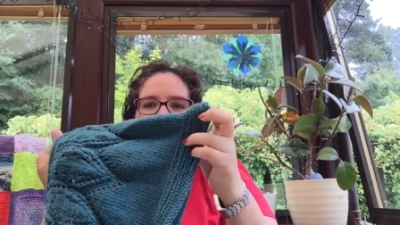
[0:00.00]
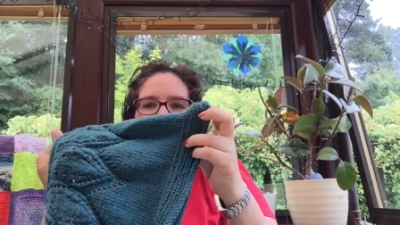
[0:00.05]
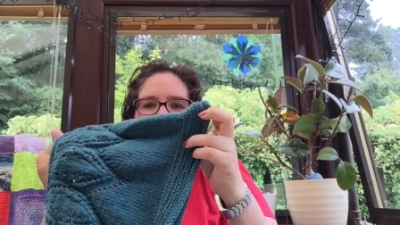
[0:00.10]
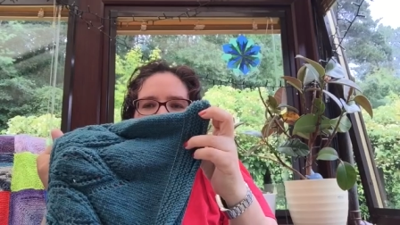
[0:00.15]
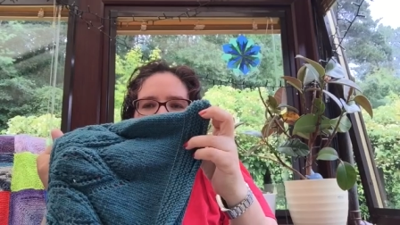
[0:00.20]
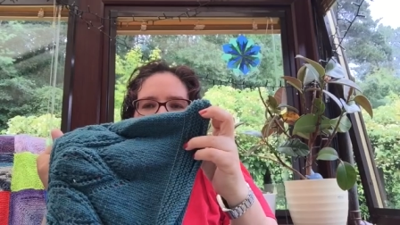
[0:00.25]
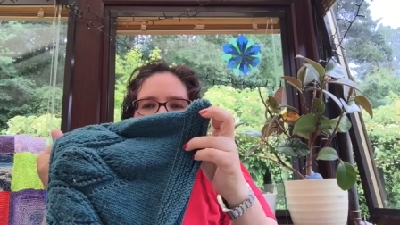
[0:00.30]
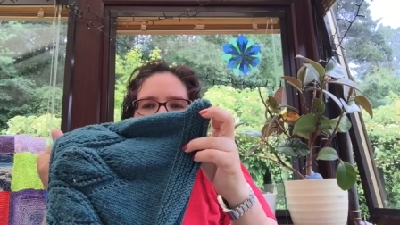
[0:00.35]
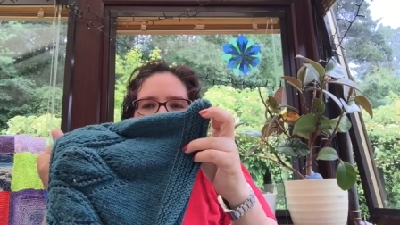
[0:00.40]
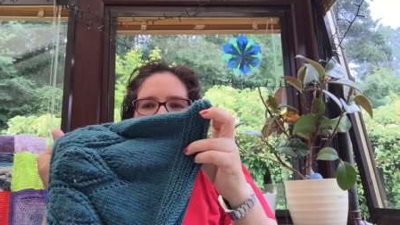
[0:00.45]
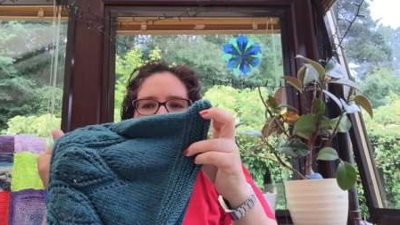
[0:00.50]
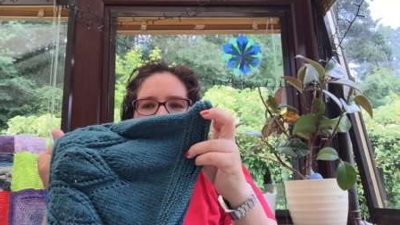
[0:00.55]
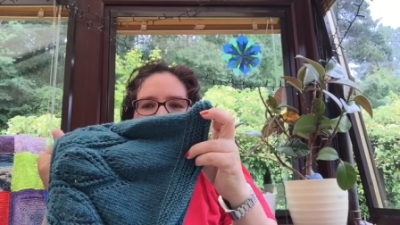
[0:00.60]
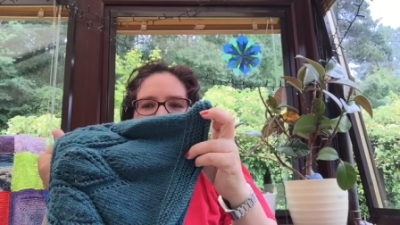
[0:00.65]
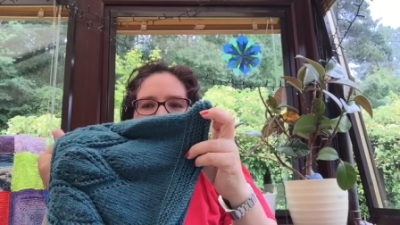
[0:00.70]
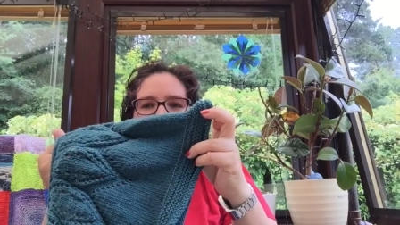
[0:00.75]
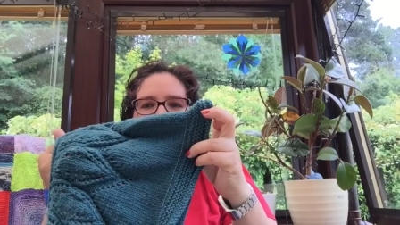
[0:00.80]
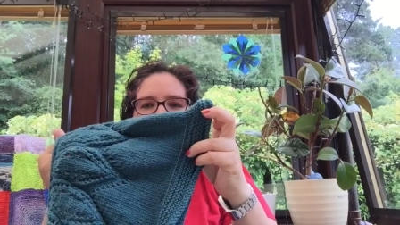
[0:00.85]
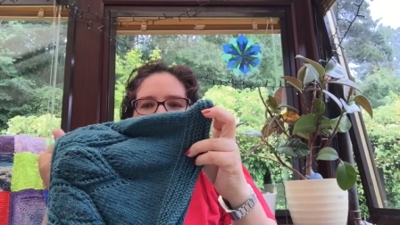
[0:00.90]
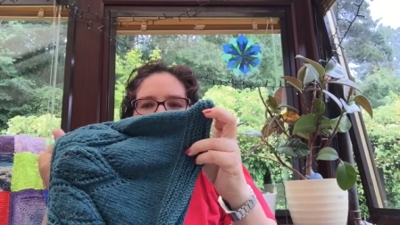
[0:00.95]
you just
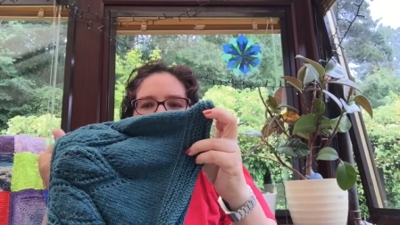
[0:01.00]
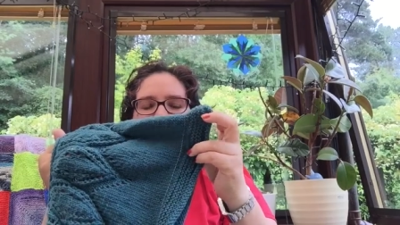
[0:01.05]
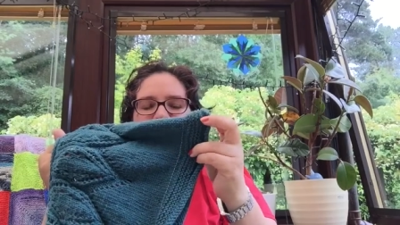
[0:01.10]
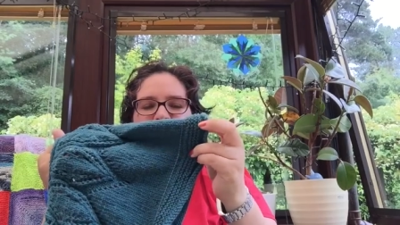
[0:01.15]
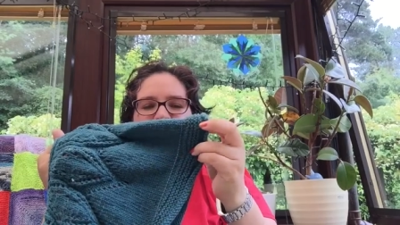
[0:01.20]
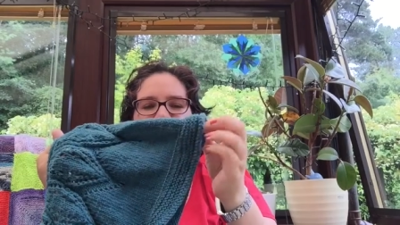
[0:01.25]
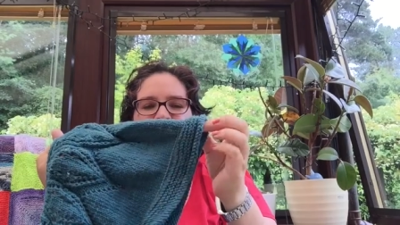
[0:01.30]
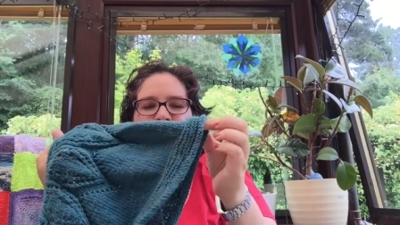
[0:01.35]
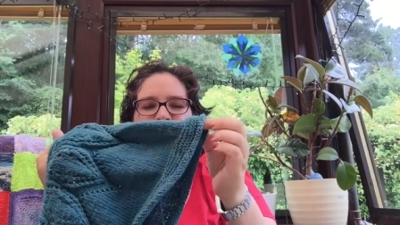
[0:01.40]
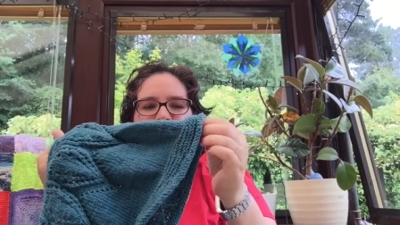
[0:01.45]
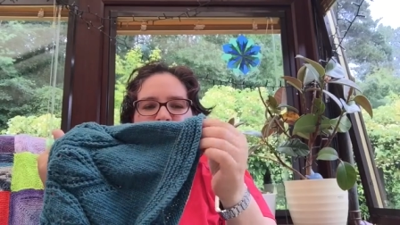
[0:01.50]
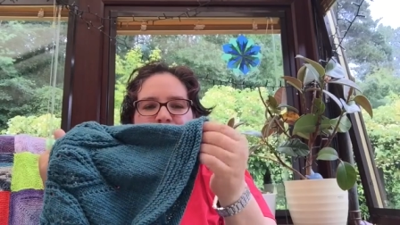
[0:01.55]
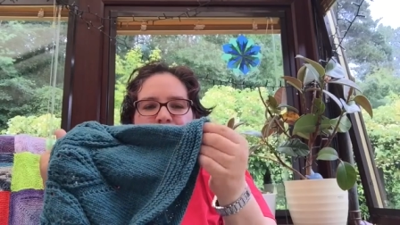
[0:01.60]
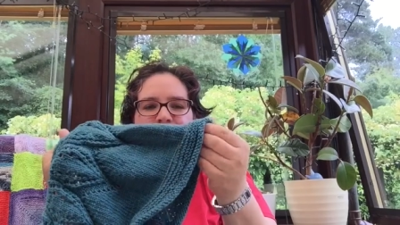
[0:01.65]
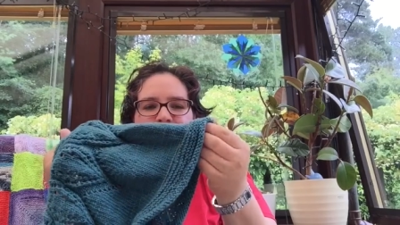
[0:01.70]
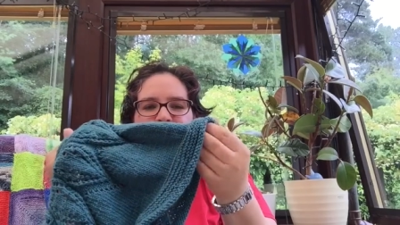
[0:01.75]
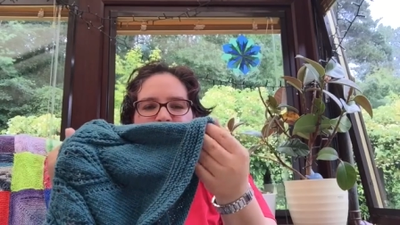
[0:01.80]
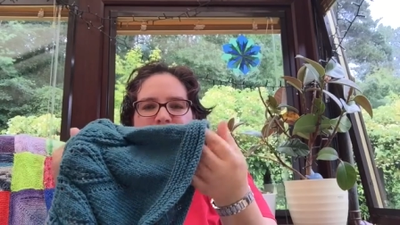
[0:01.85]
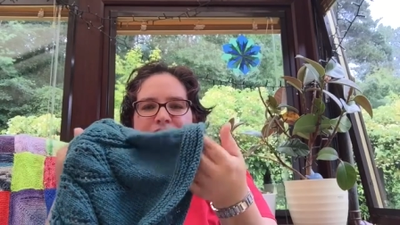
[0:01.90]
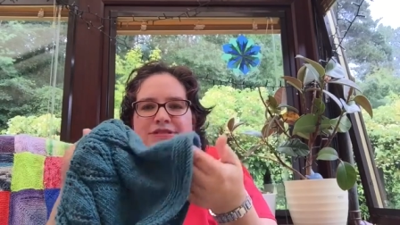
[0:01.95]
do like 2
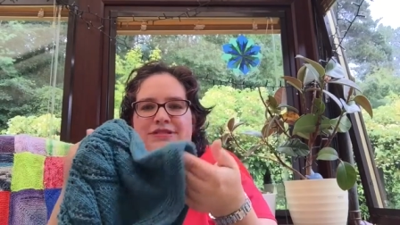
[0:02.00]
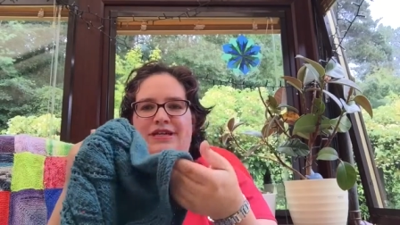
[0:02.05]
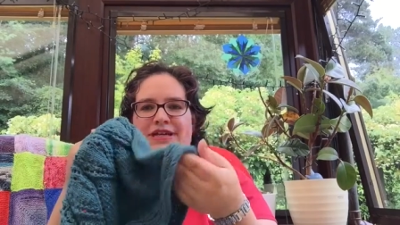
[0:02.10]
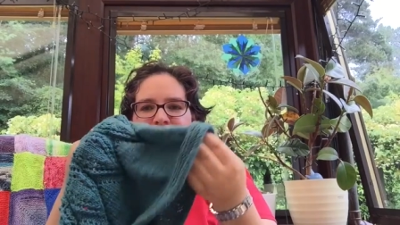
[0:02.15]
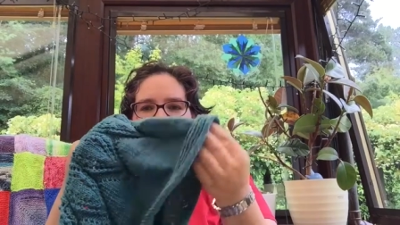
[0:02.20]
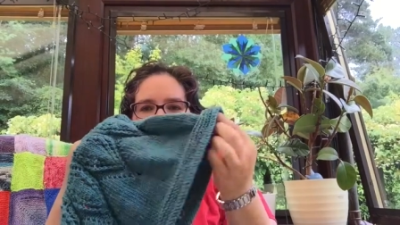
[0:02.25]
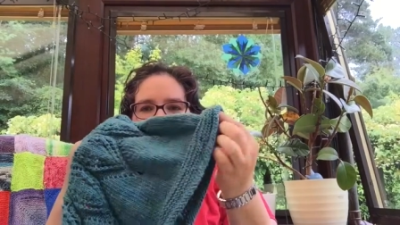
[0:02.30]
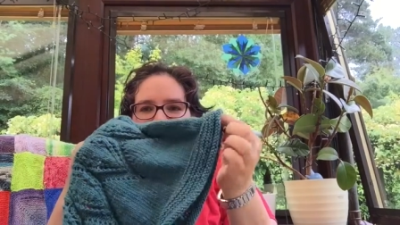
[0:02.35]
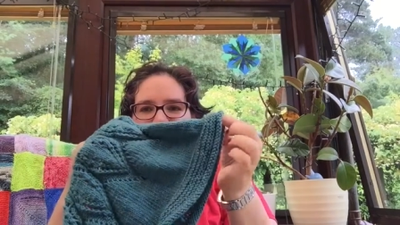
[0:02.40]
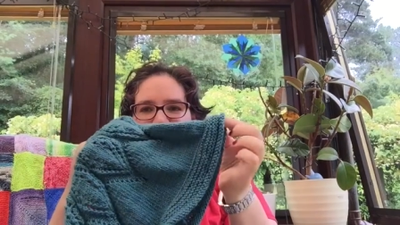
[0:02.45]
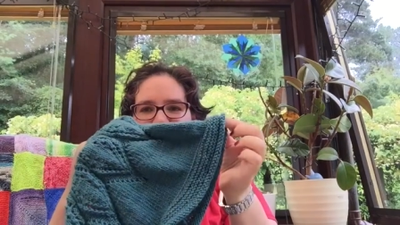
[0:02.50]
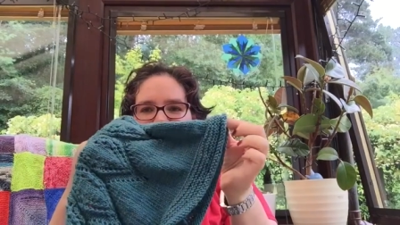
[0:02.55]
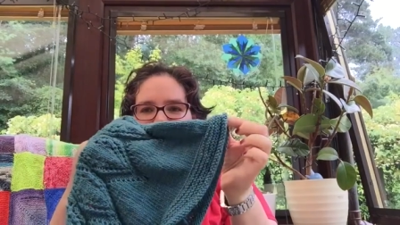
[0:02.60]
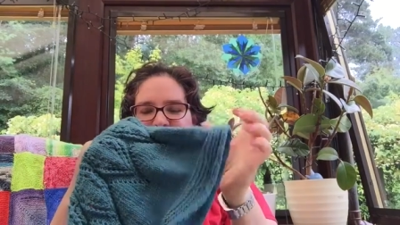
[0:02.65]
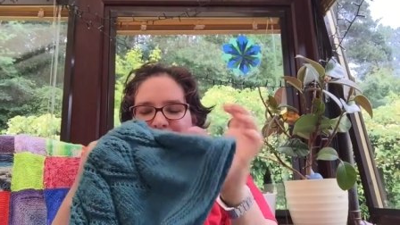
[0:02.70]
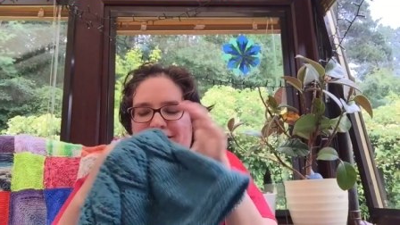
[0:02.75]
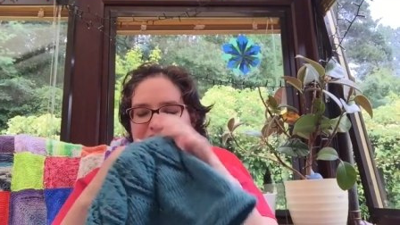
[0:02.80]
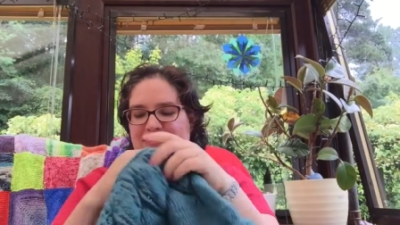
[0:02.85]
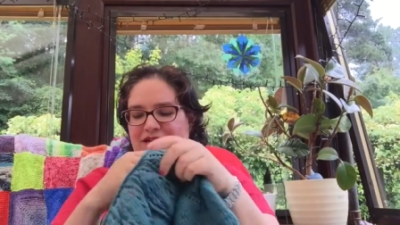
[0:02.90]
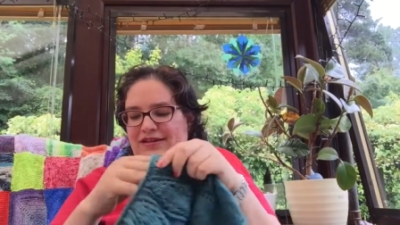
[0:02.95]
rows and then
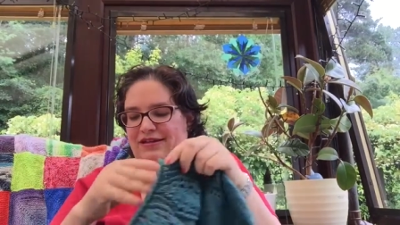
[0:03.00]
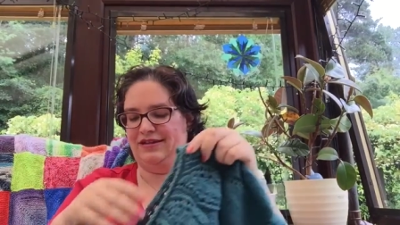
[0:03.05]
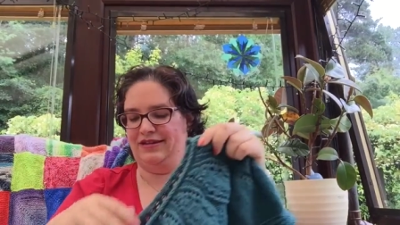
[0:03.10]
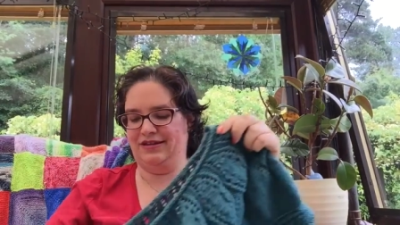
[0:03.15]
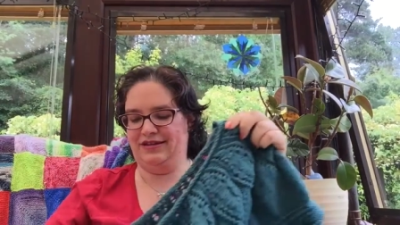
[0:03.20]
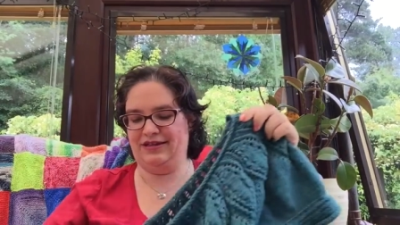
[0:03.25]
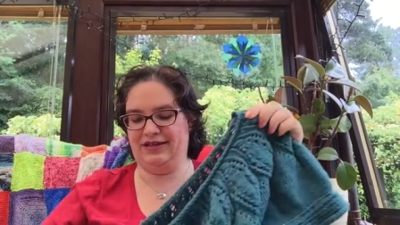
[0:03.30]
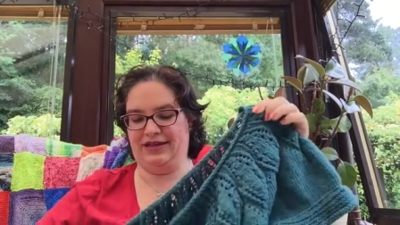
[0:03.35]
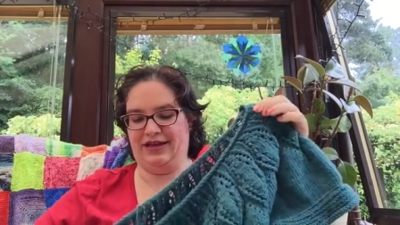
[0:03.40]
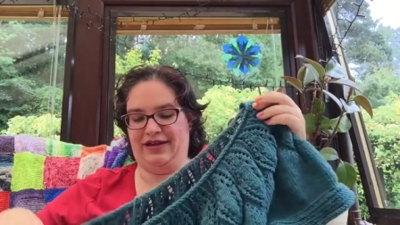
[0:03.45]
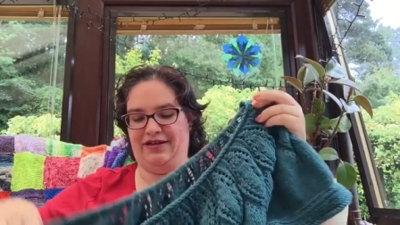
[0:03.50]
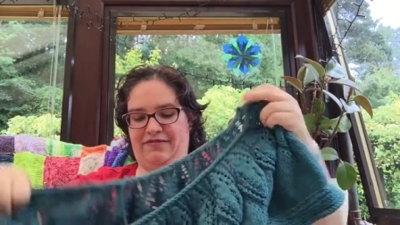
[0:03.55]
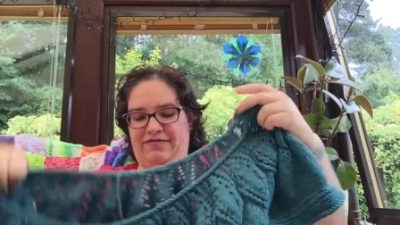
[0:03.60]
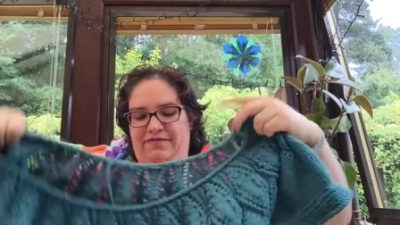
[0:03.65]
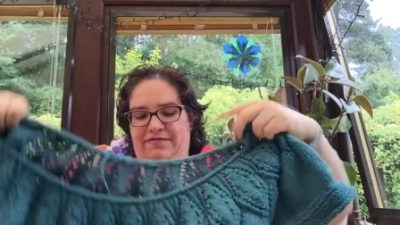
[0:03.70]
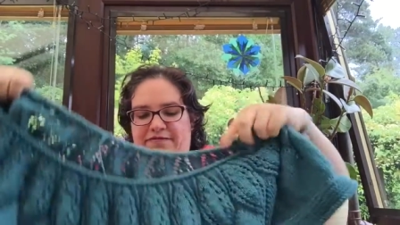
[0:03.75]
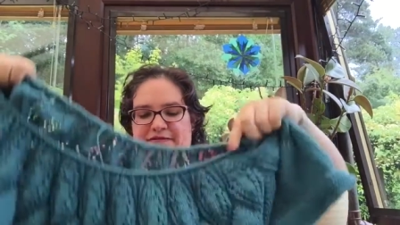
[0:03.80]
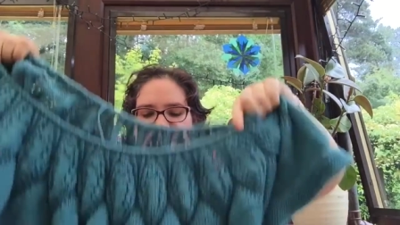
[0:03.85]
the cuff.